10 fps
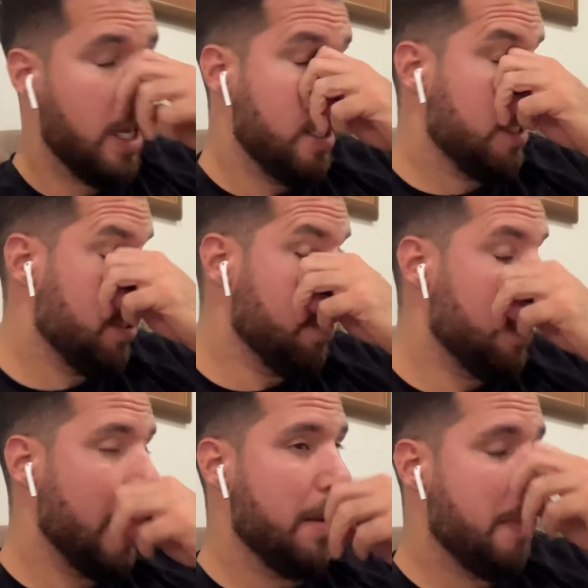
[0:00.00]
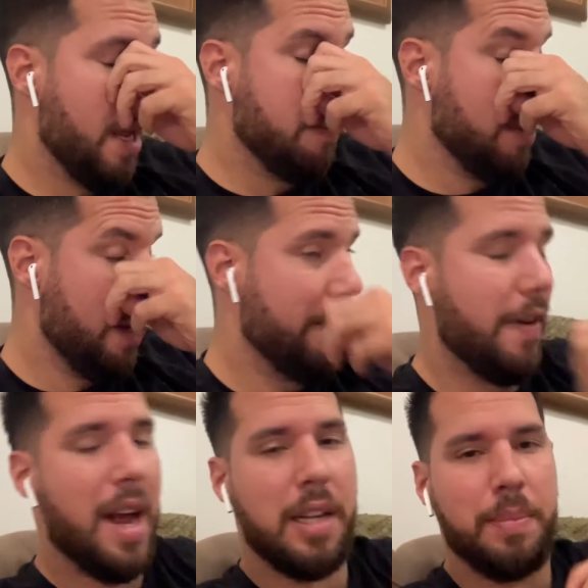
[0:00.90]
Is you can make money
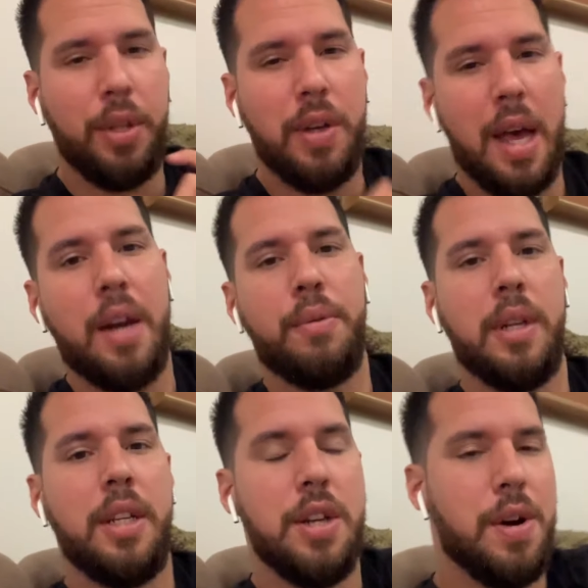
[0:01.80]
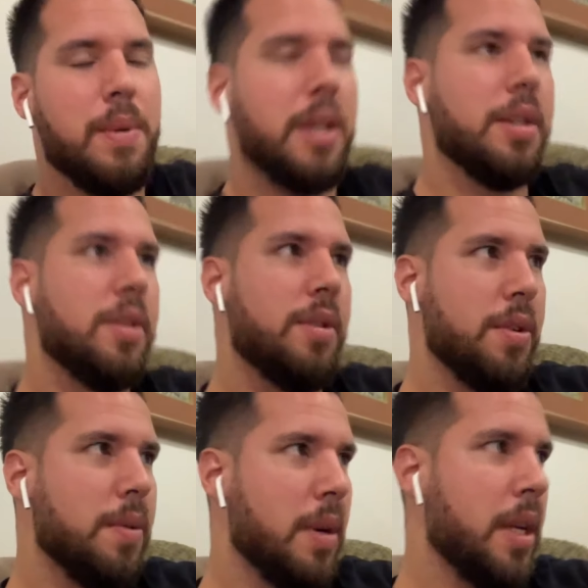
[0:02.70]
fast, but you got to really know what you're
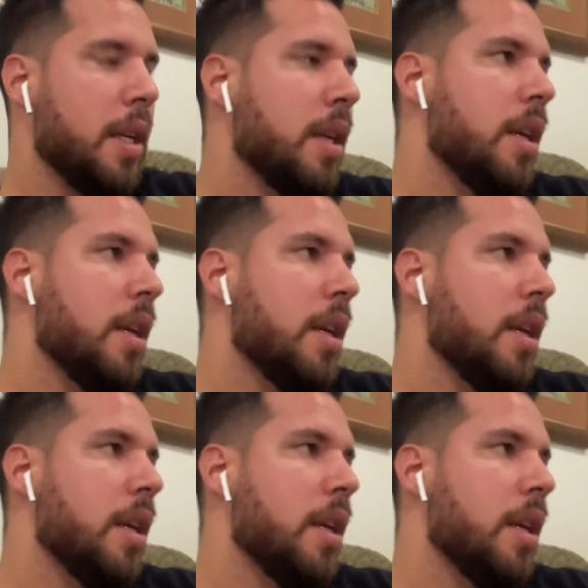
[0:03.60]
doing,